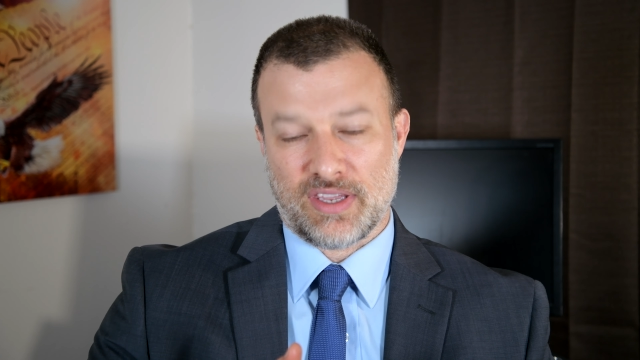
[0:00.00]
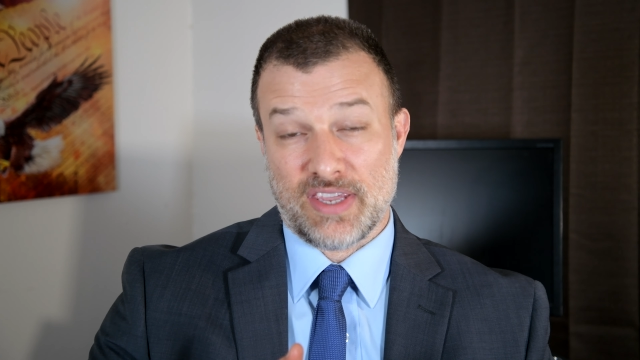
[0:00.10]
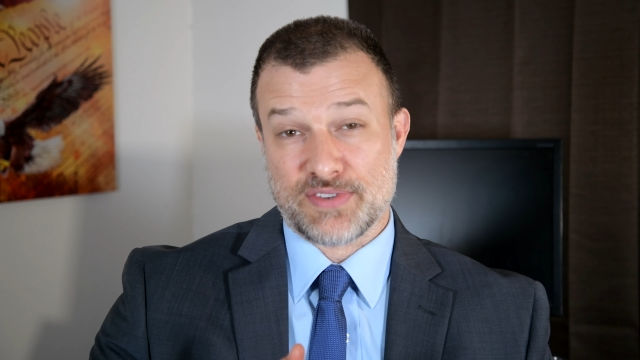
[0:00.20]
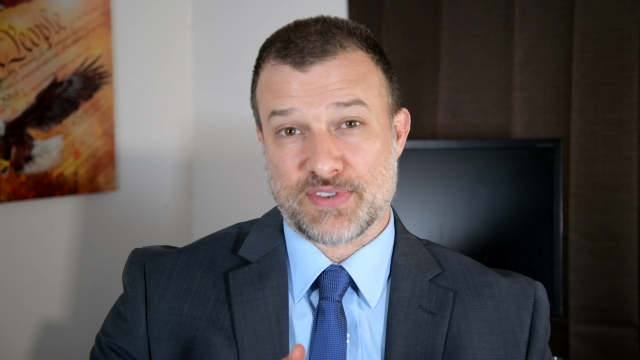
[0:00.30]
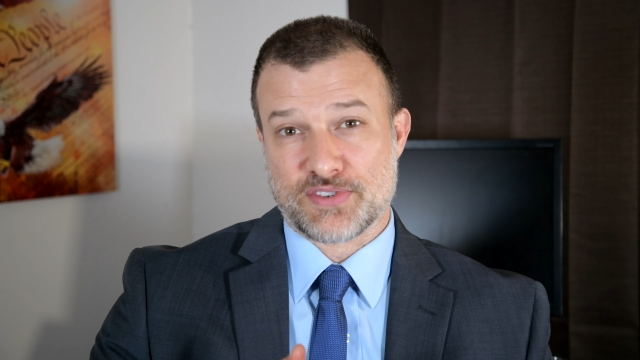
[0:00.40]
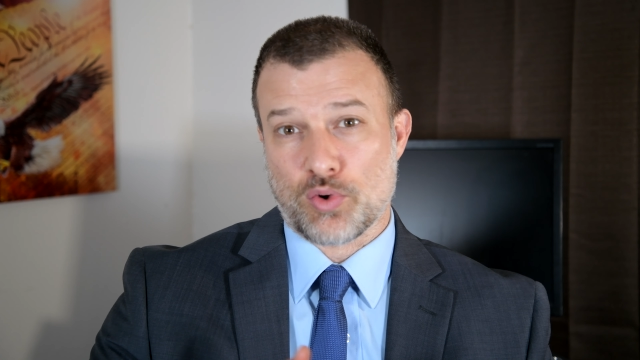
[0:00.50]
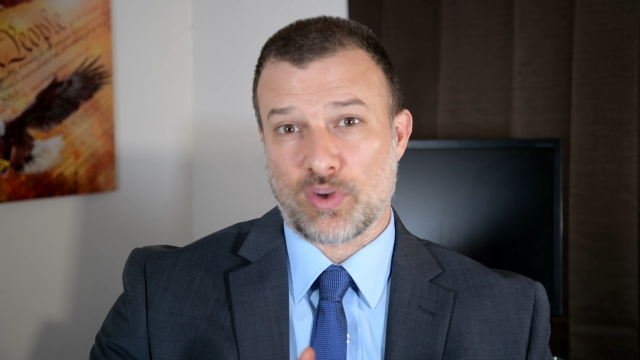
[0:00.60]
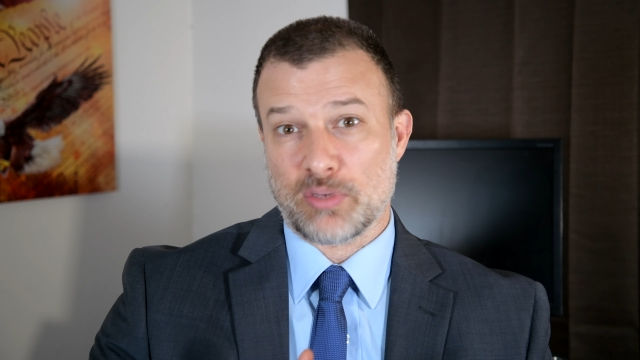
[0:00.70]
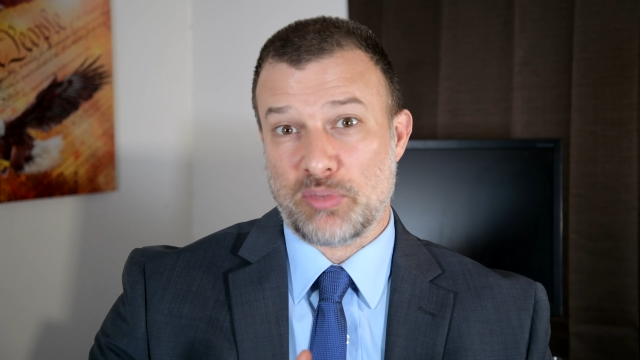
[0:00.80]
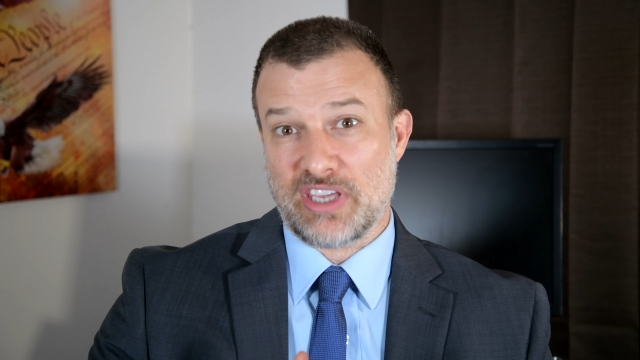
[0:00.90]
is this
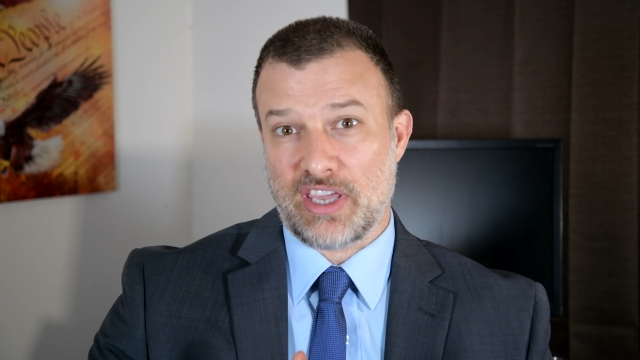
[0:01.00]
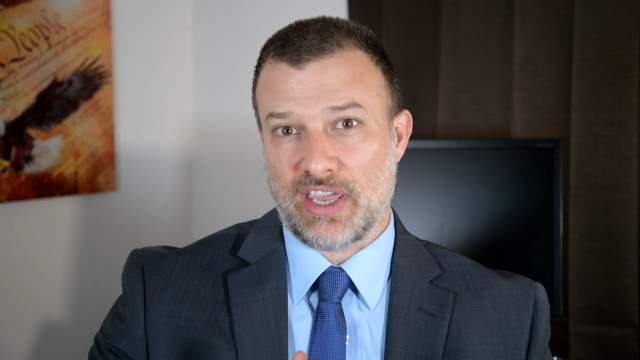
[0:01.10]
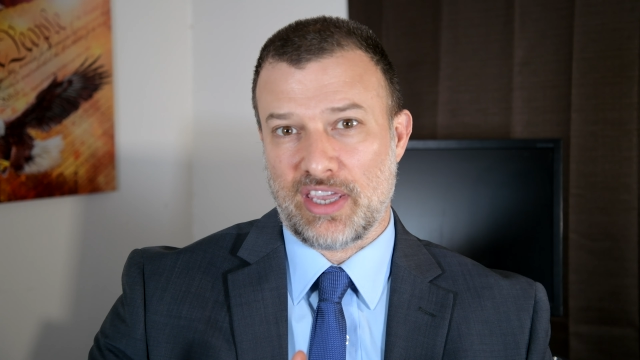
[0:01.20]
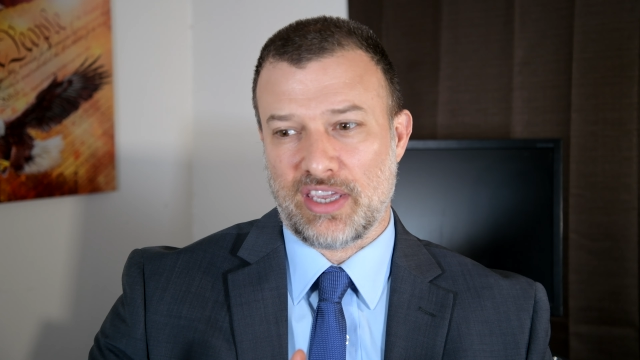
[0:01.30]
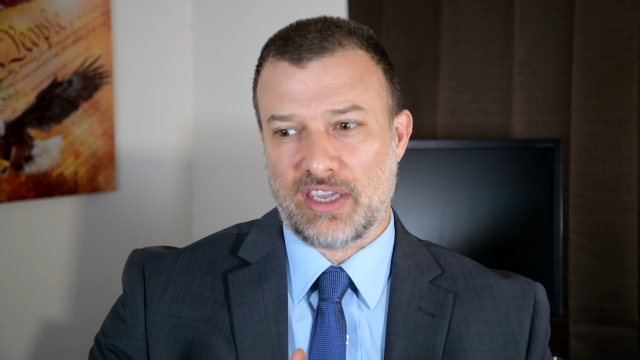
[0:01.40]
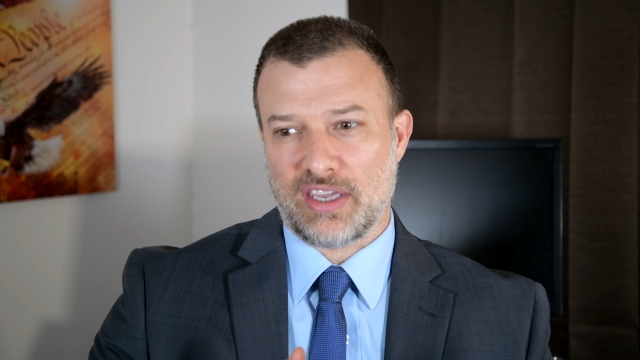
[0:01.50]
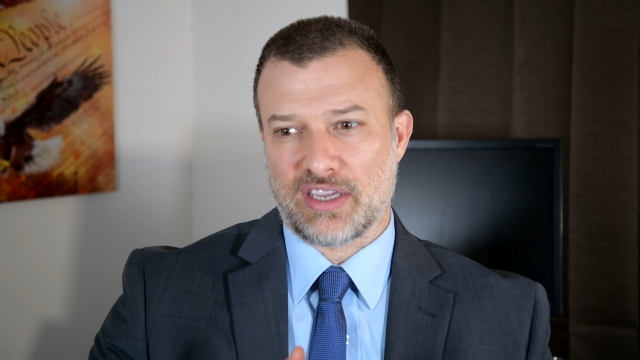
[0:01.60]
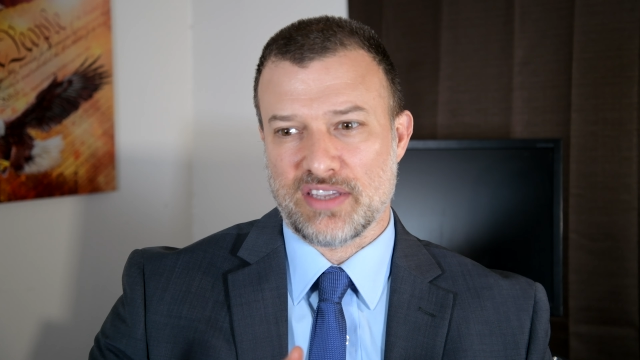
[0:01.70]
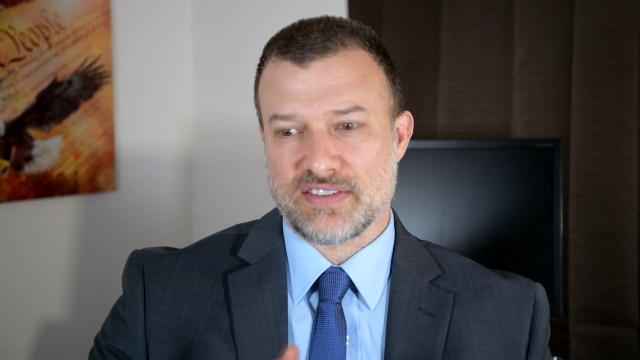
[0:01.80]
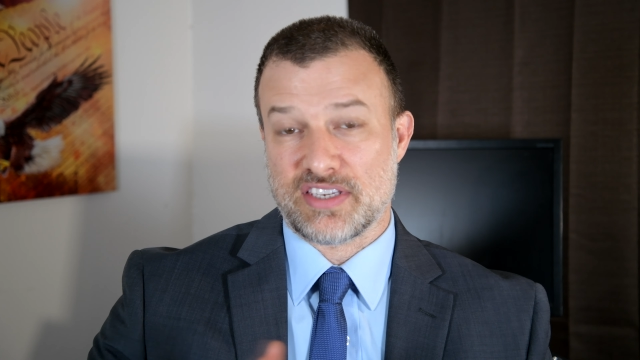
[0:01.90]
going to be
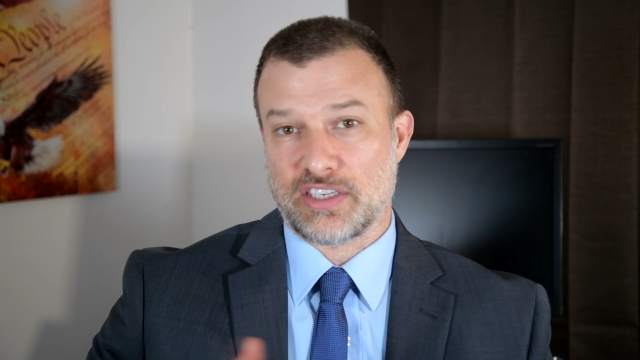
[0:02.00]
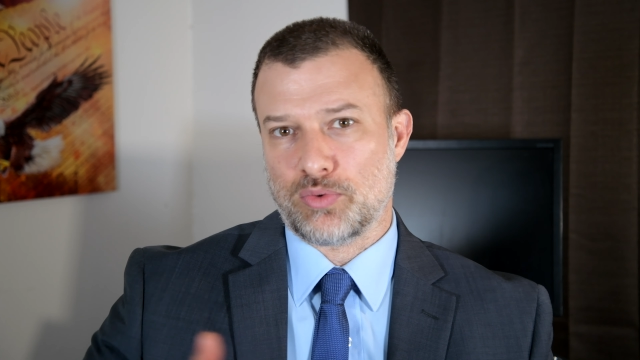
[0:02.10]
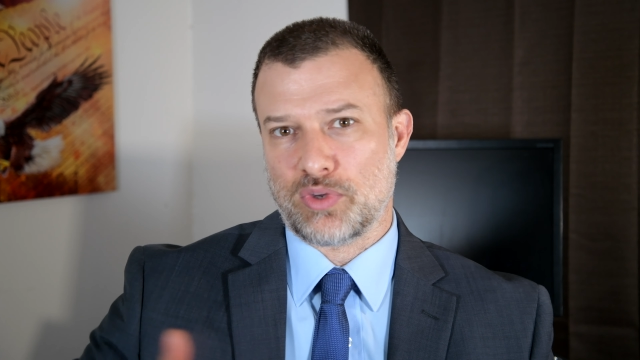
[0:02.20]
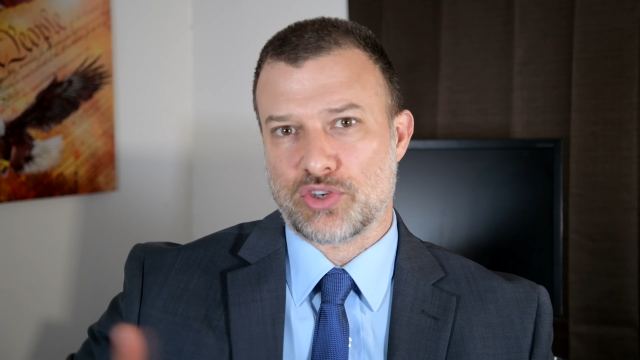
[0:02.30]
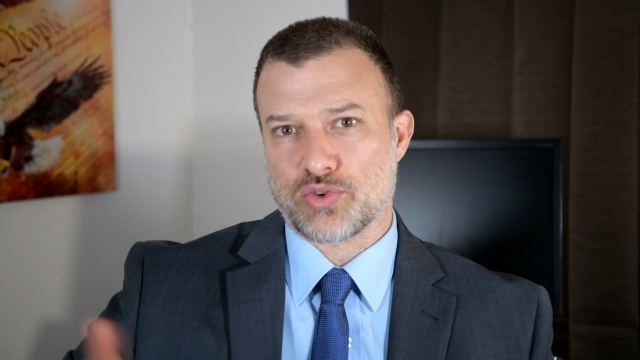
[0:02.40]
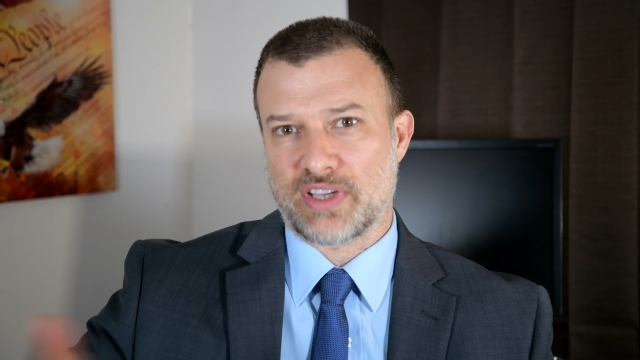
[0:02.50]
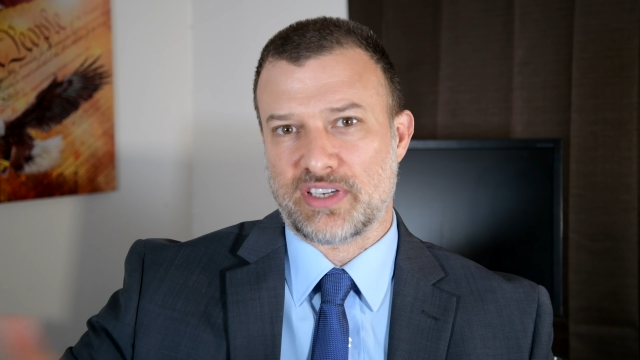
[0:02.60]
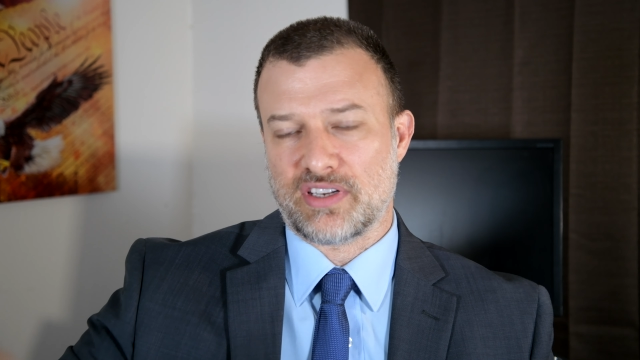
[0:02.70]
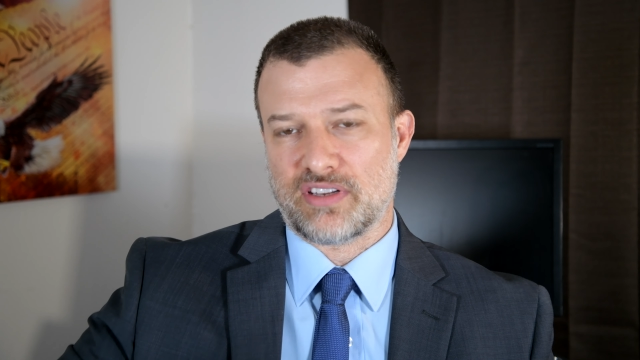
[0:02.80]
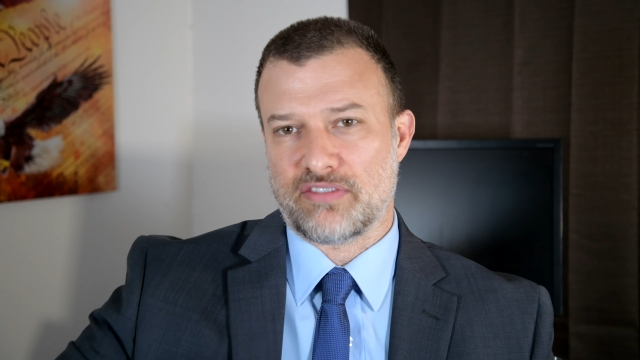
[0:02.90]
a continuing
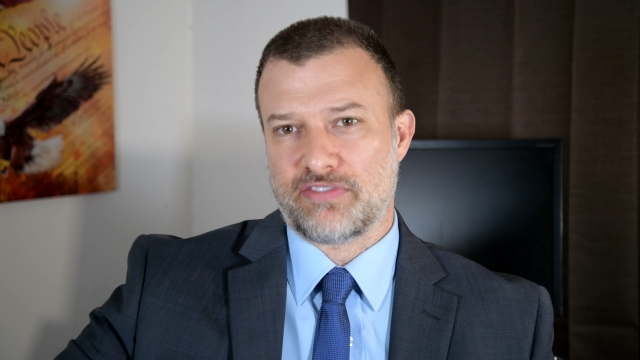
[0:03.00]
trend into the